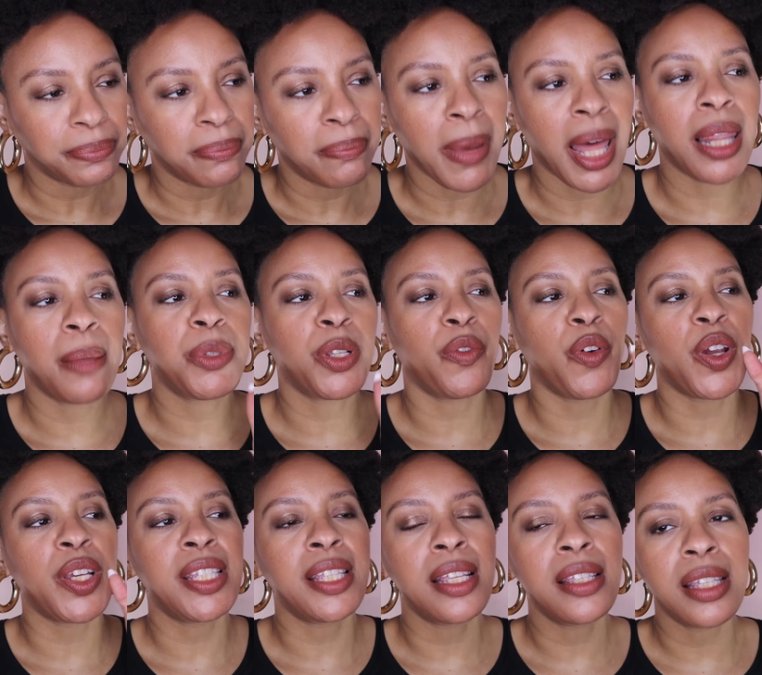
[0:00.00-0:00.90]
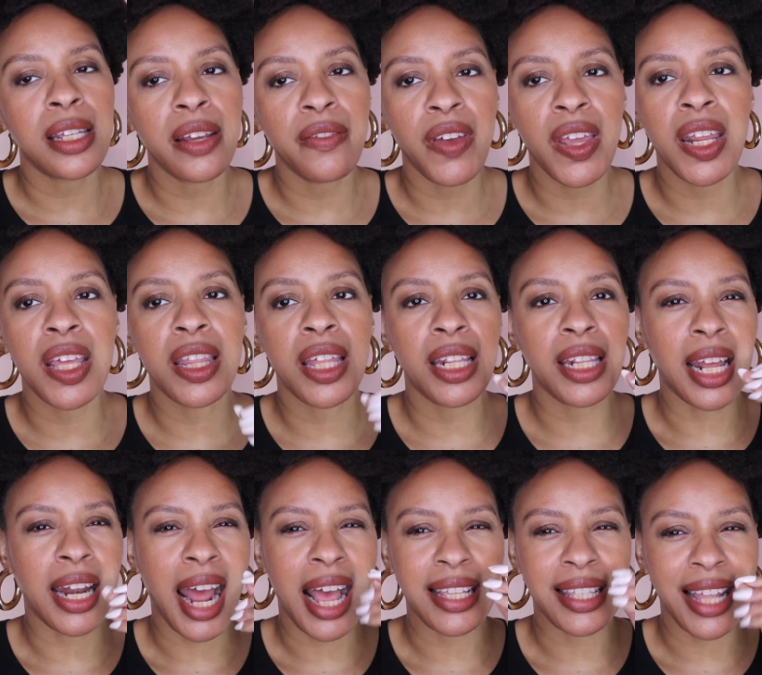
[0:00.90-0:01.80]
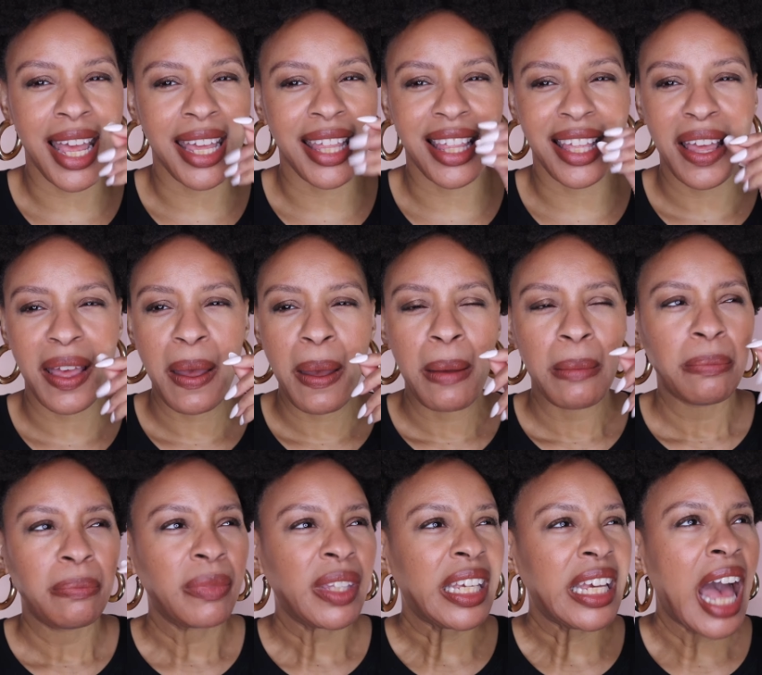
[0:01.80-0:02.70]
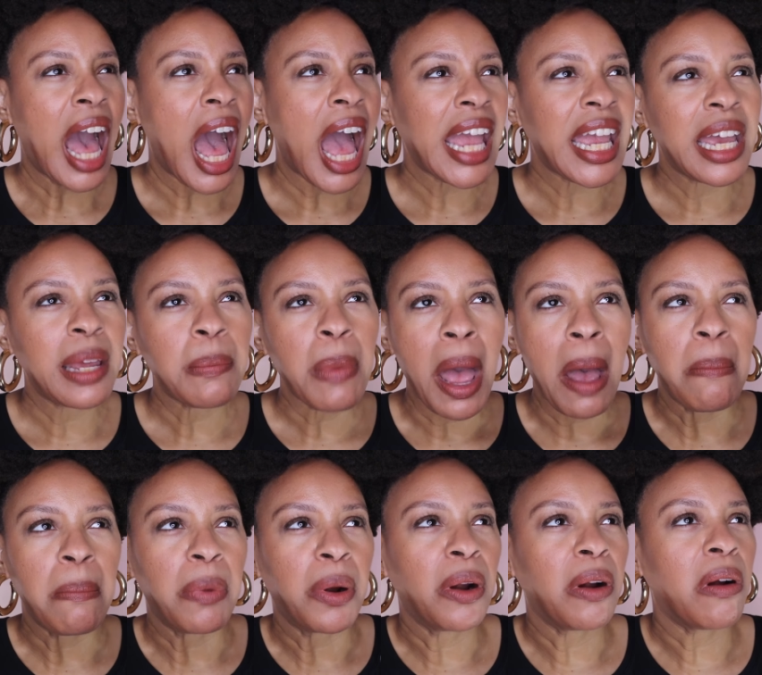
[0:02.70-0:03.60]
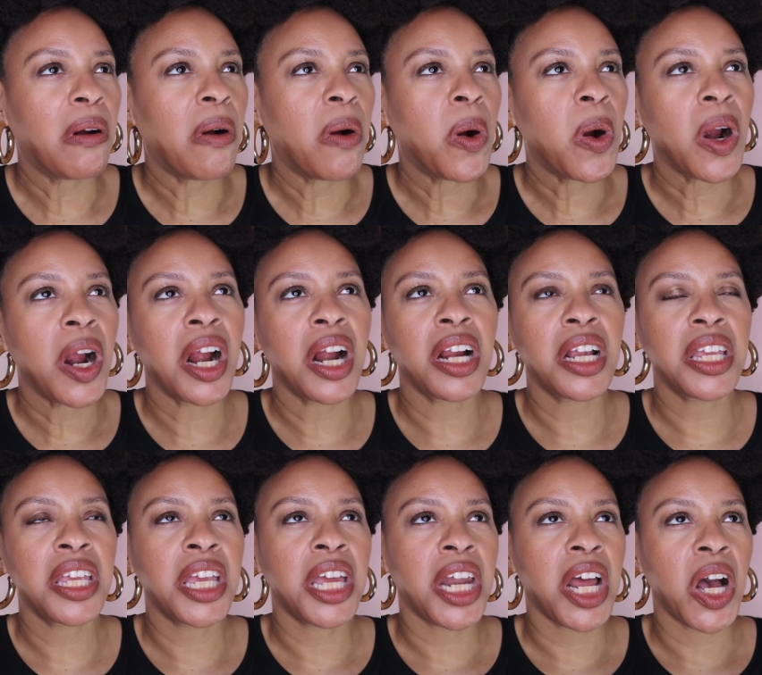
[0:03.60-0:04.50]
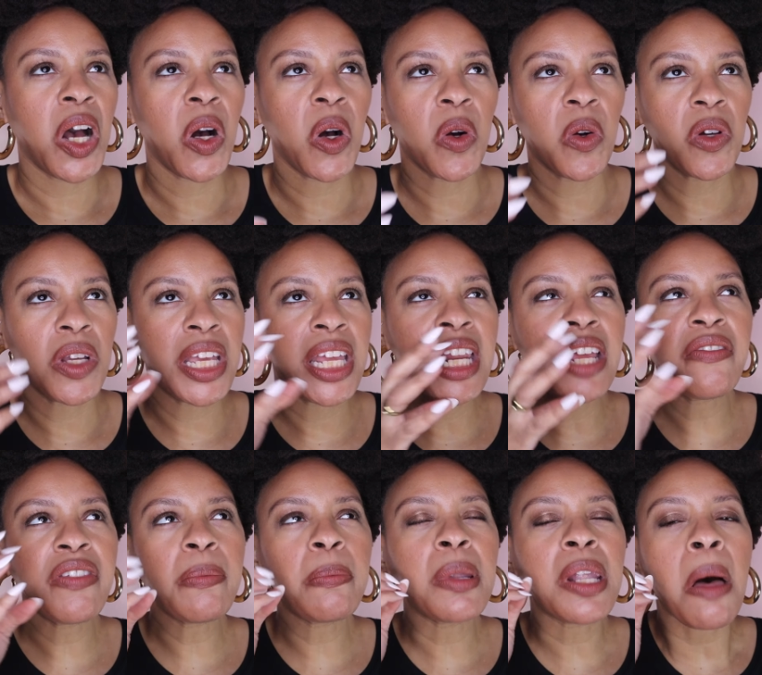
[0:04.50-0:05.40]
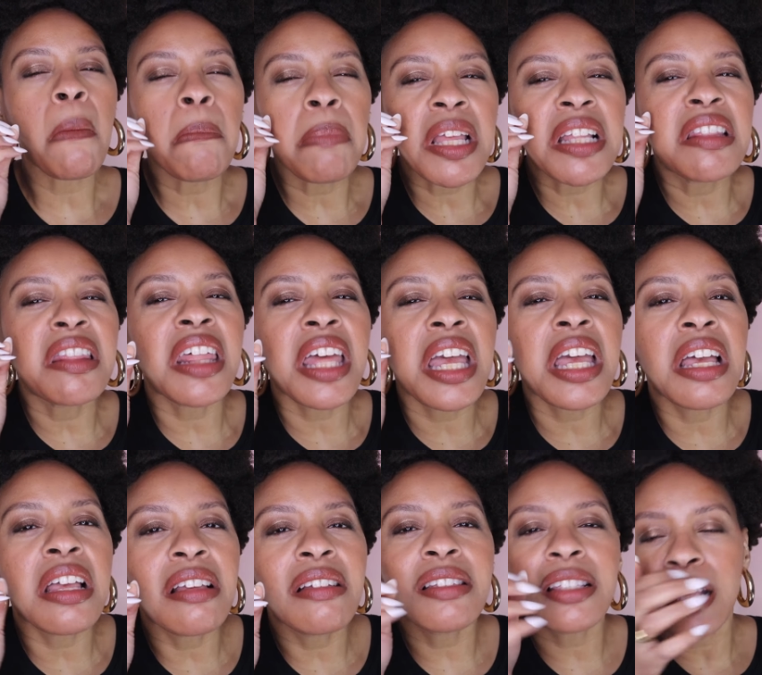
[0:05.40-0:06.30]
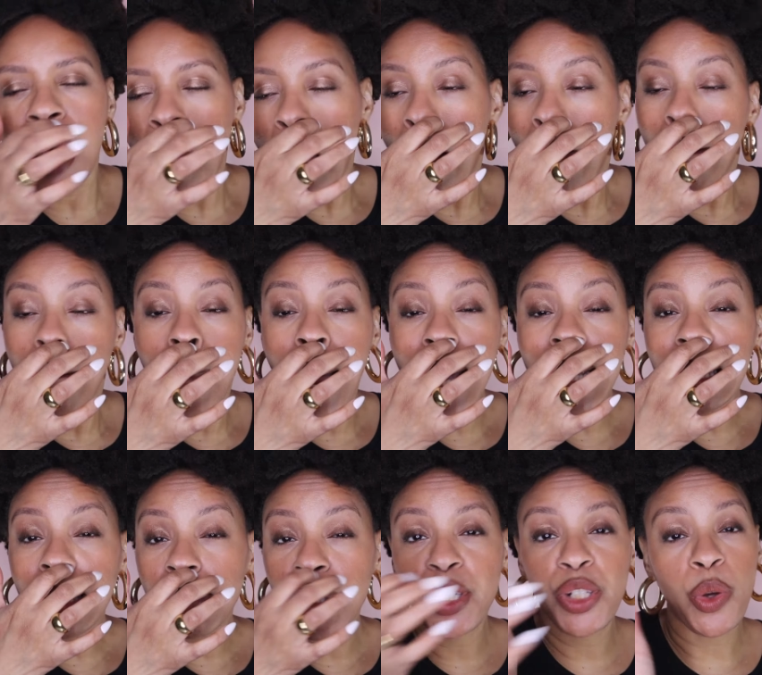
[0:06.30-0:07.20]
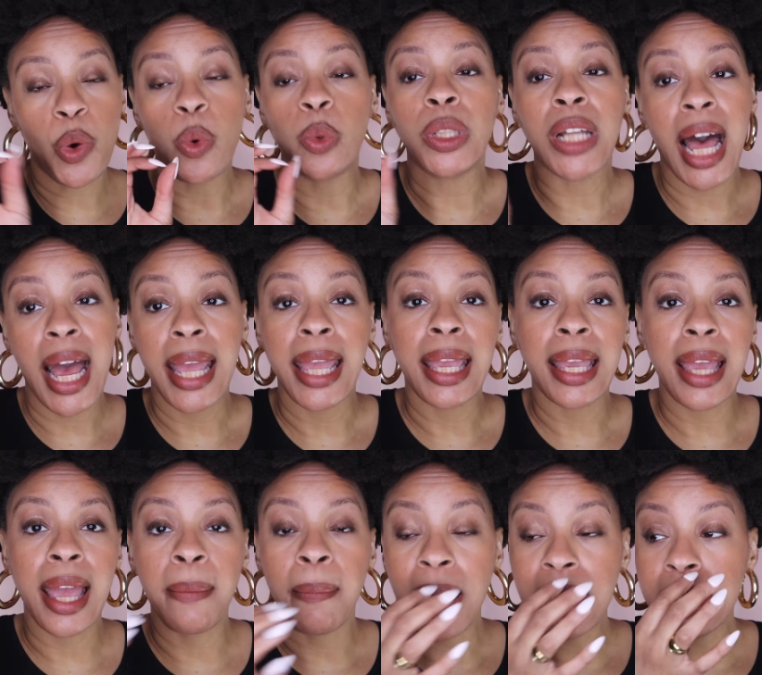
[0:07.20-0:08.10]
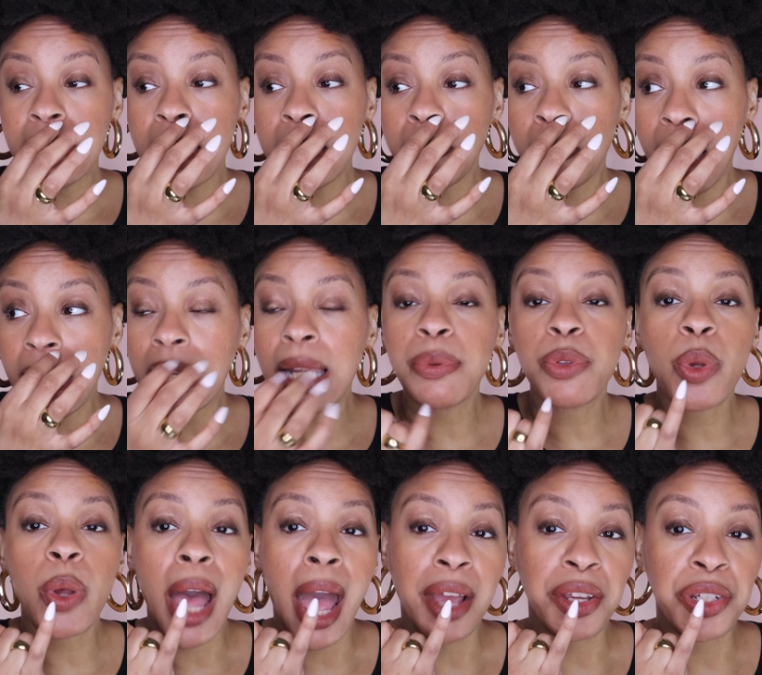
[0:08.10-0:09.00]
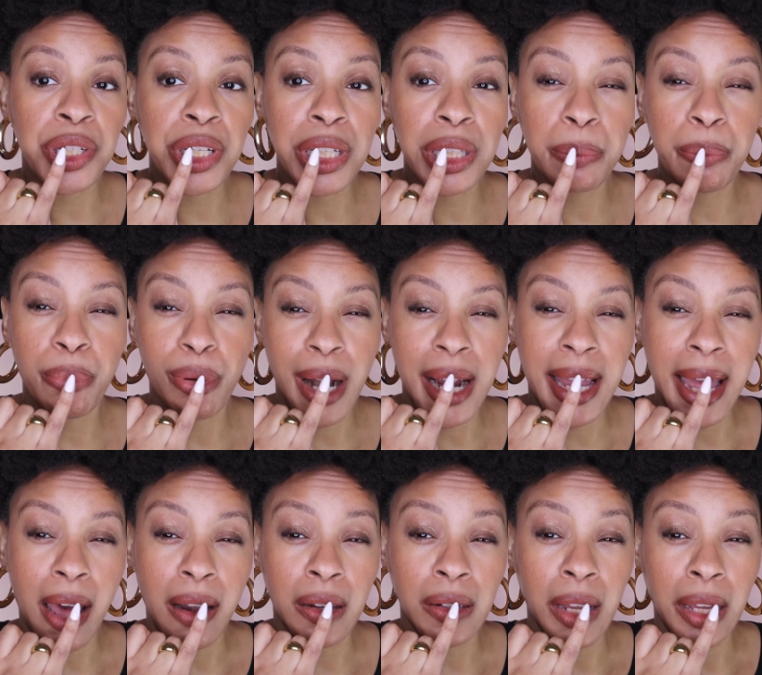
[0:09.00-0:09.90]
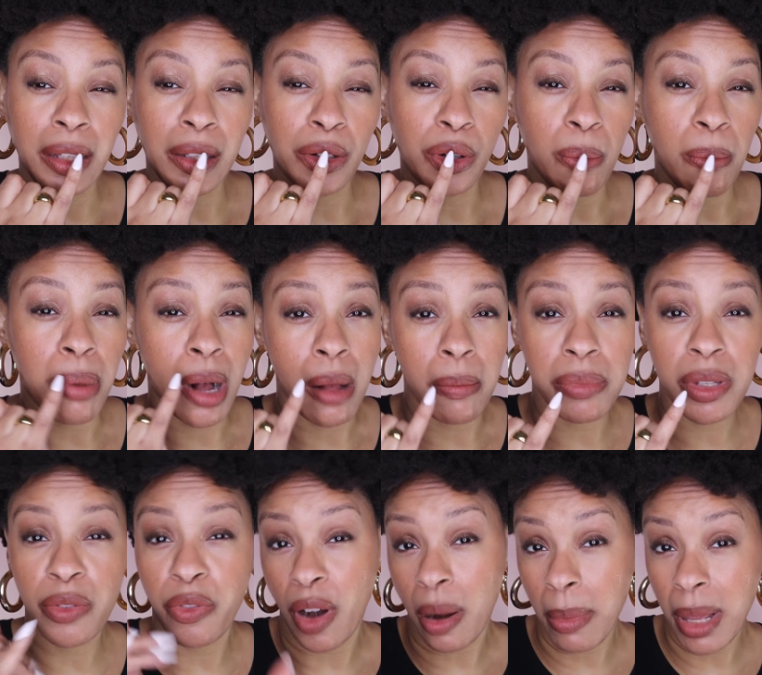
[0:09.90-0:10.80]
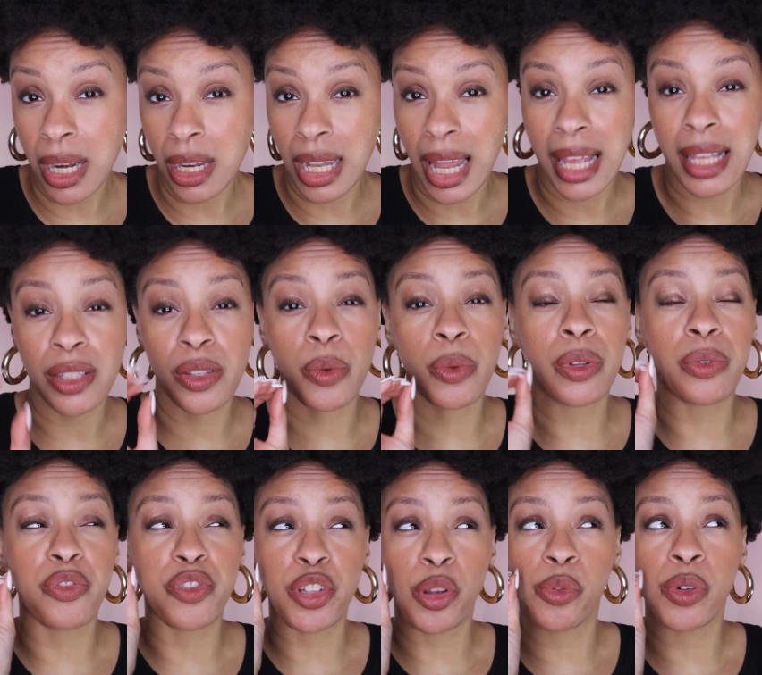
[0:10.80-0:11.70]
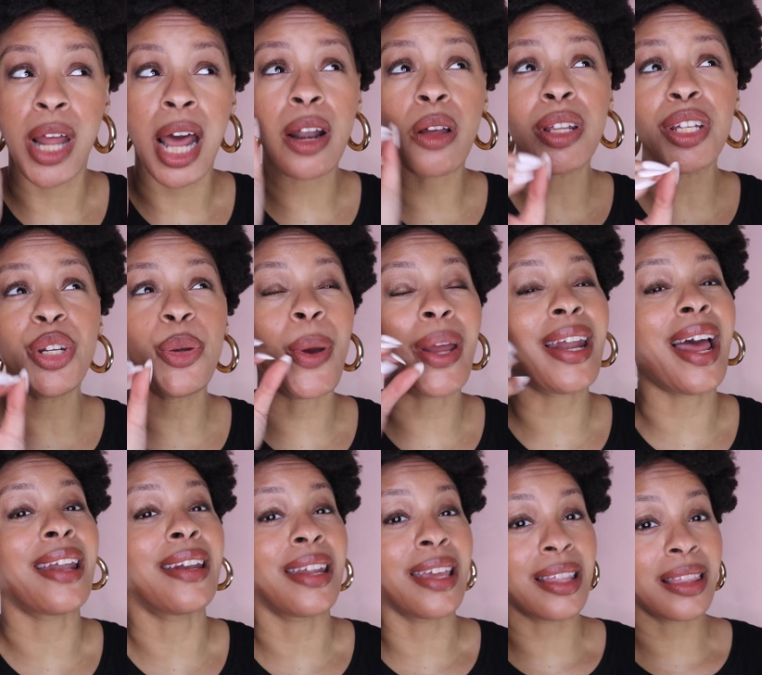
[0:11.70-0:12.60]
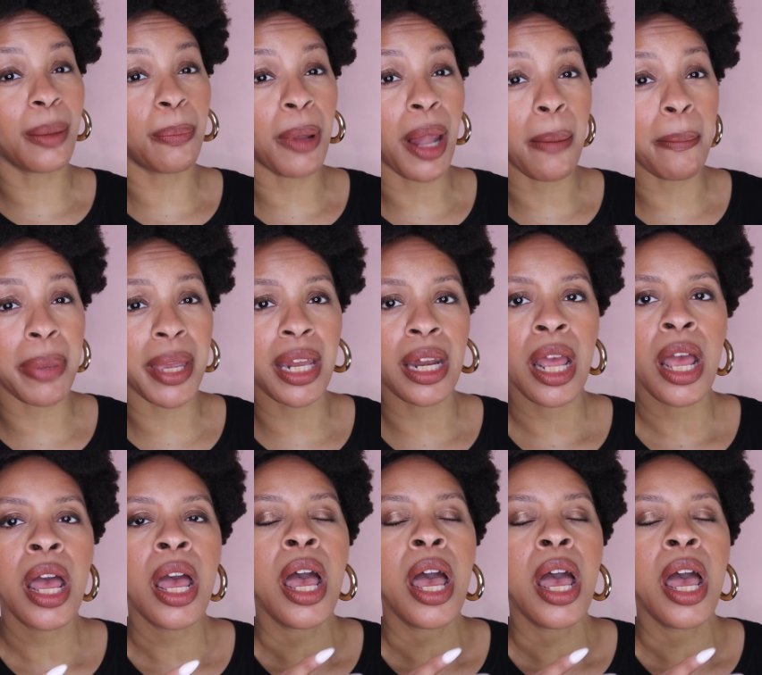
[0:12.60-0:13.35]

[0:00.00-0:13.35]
My lips are very sensitive. Anything that has like cayenne pepper or, you know, any of the plumping things, my lips don't like, and my lips will actually break out in like little bumps from it. Like, so not only do I not need the plumping